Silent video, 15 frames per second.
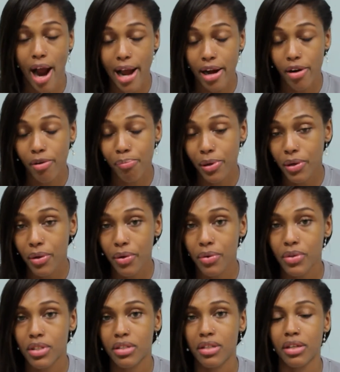rider
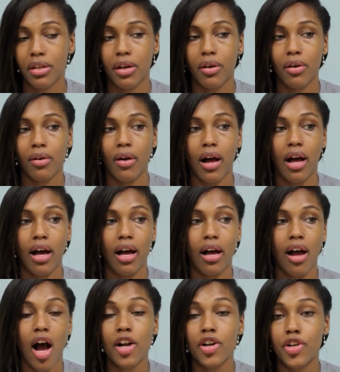boots, you know,
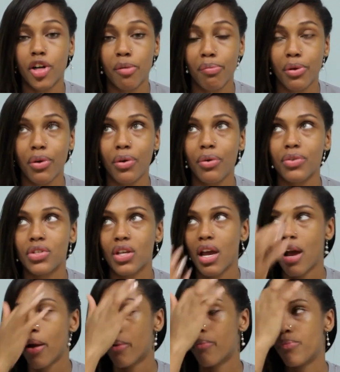hunter
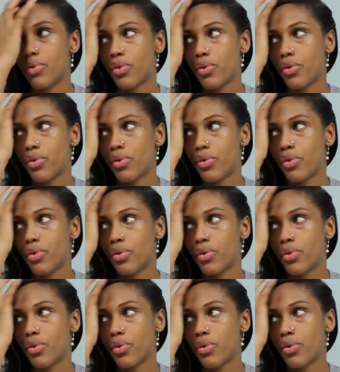boots,